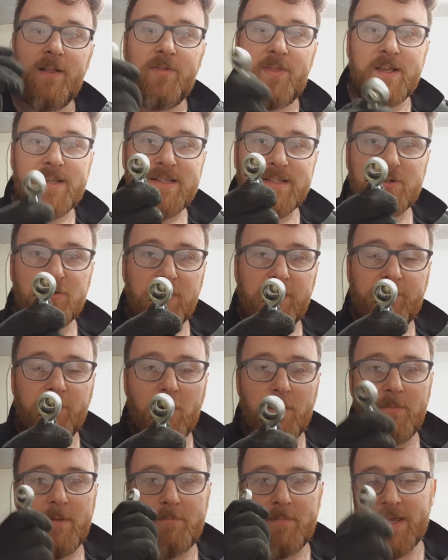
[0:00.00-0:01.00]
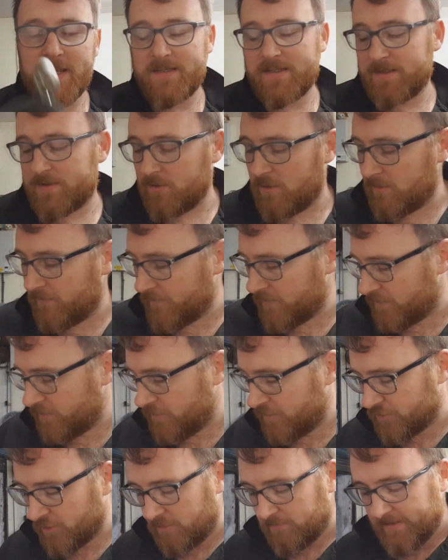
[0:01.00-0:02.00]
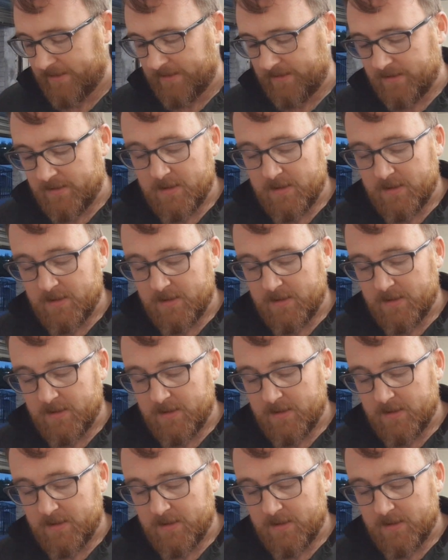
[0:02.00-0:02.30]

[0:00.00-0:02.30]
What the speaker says: This is going to form the basis of our new drop link.